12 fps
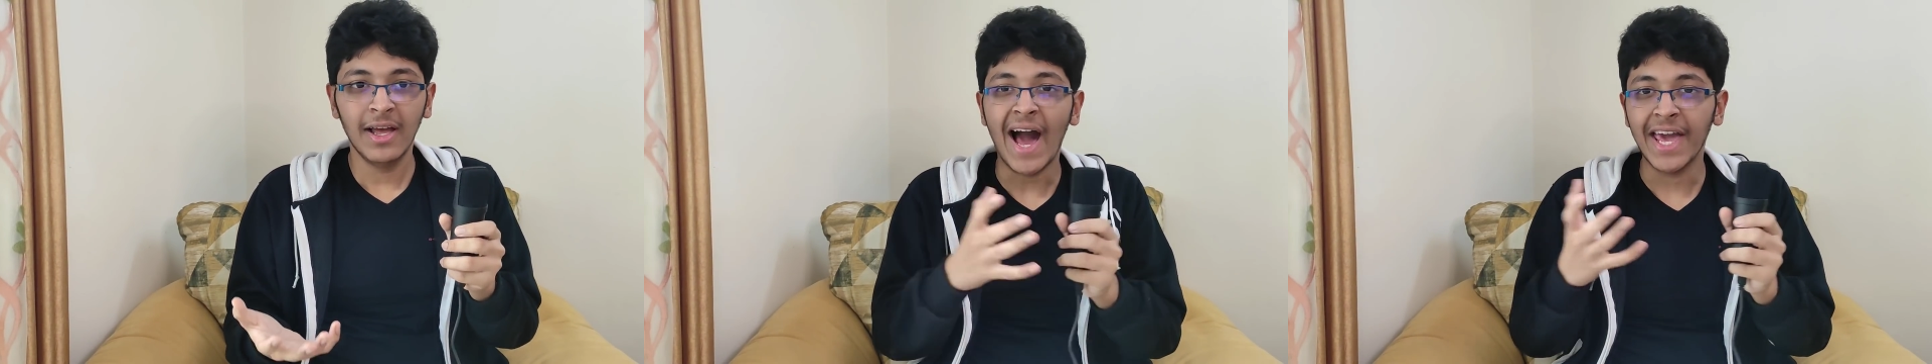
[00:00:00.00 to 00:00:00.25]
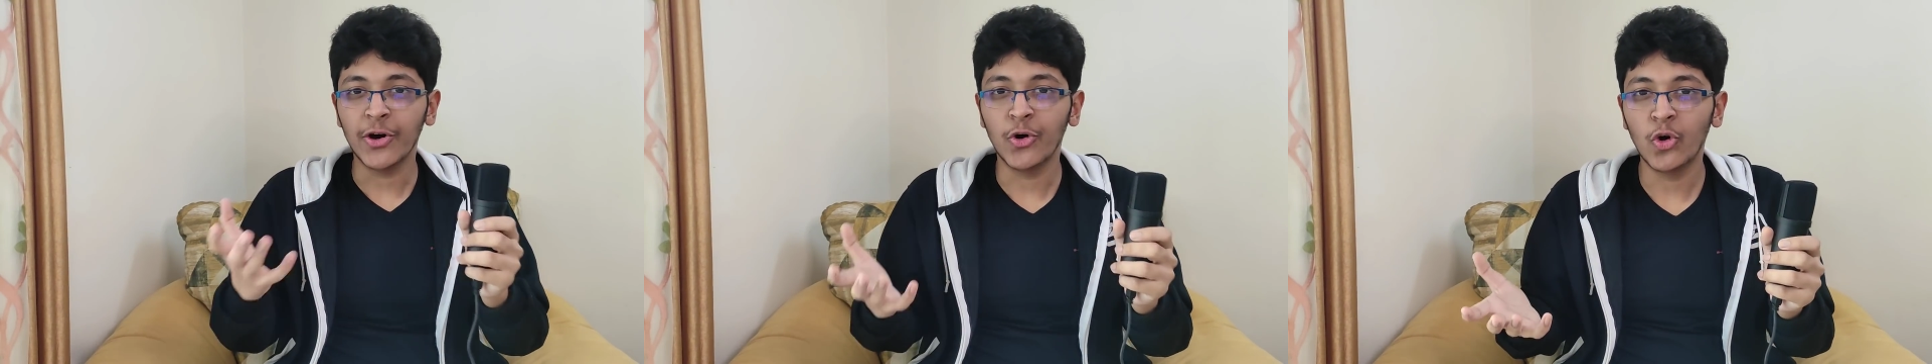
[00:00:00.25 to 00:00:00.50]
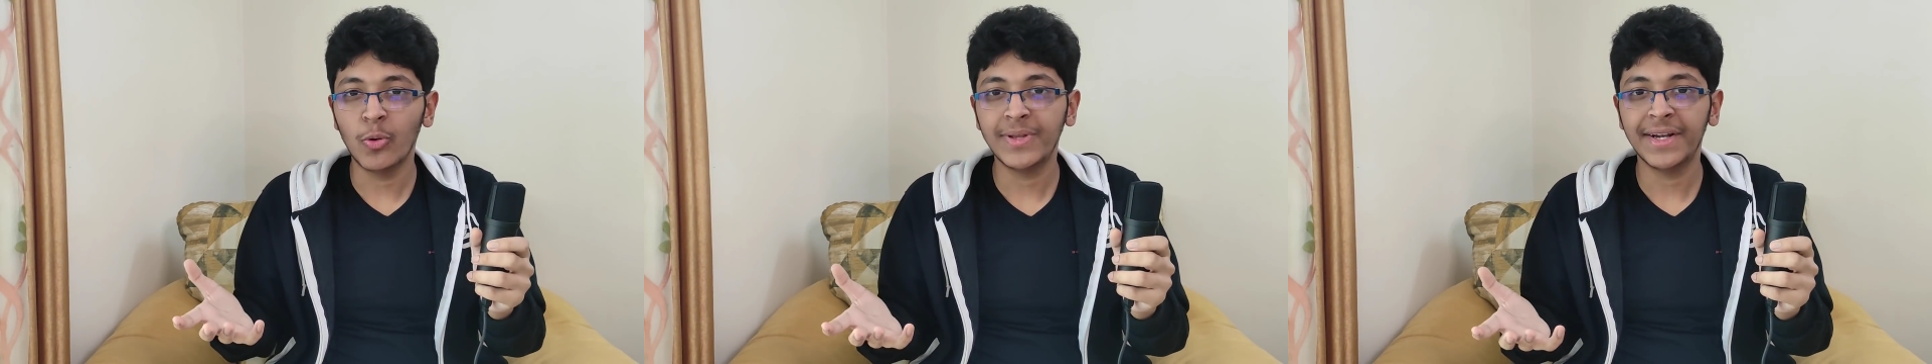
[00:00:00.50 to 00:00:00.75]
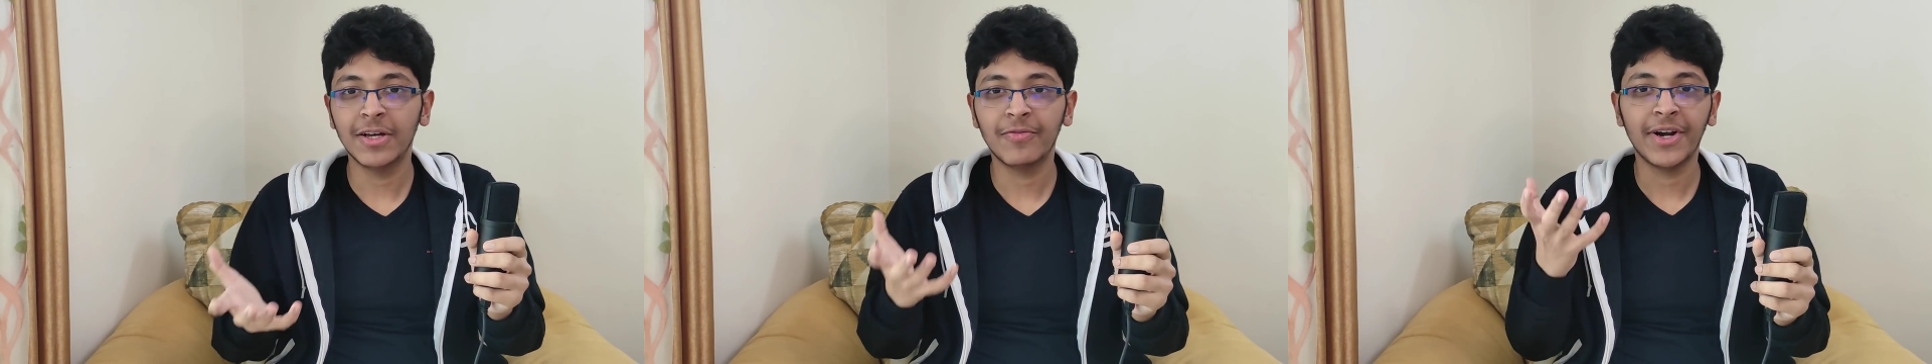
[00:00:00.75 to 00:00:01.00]
I hope
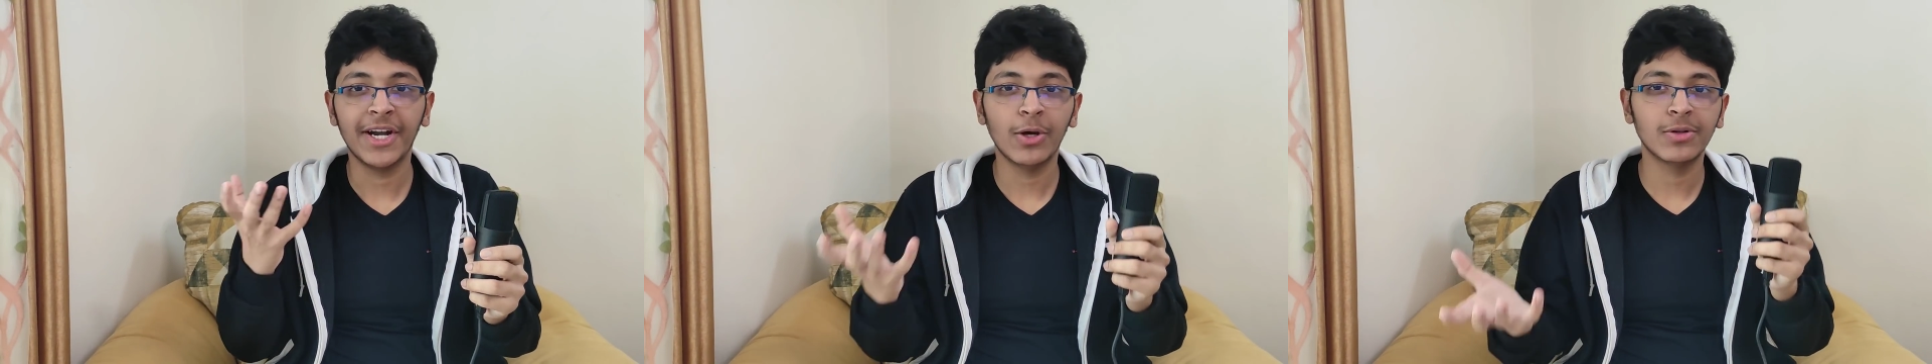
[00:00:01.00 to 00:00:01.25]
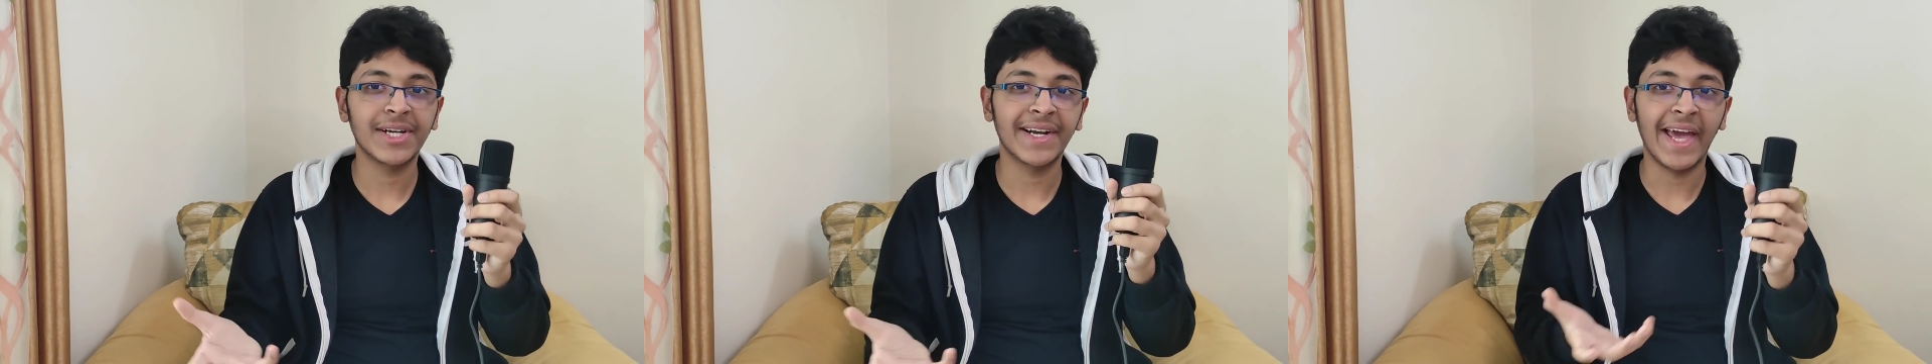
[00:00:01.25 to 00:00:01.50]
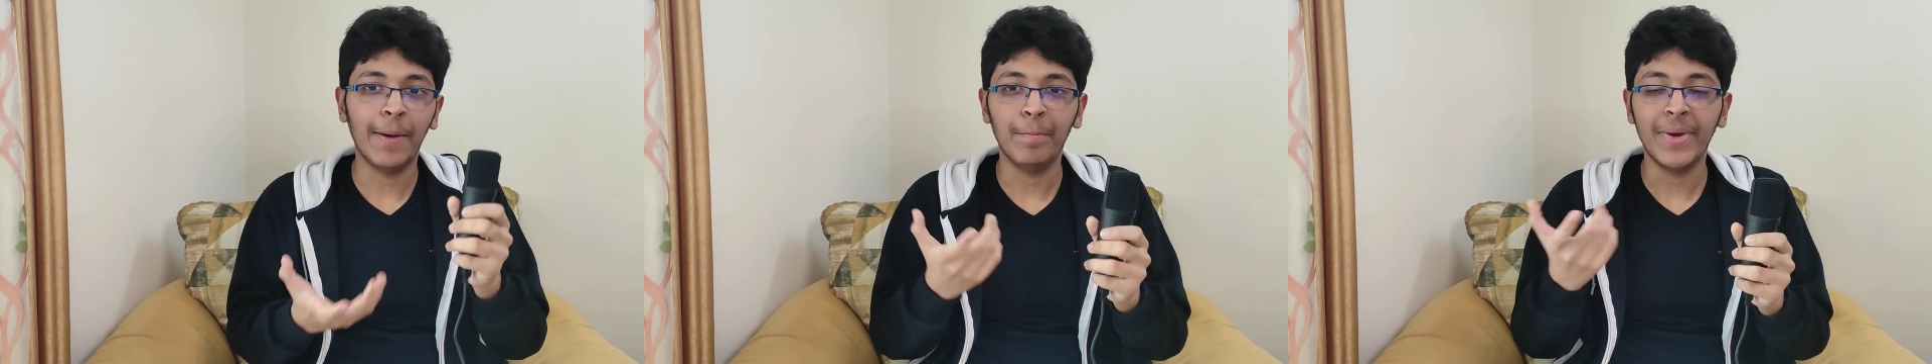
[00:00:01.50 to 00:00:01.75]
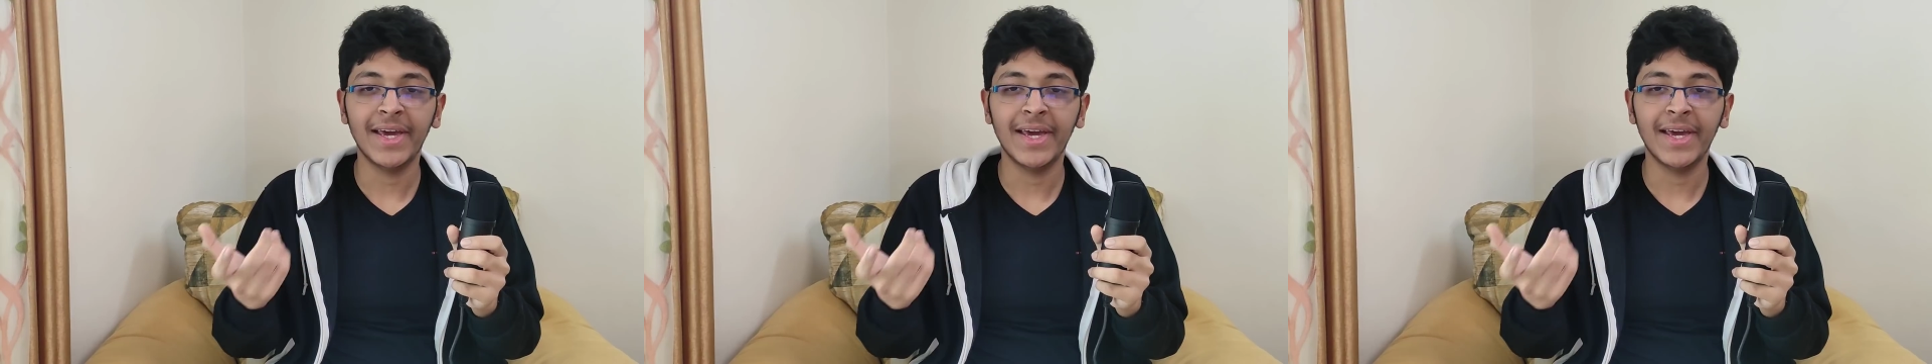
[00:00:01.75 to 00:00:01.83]
that the videos that I am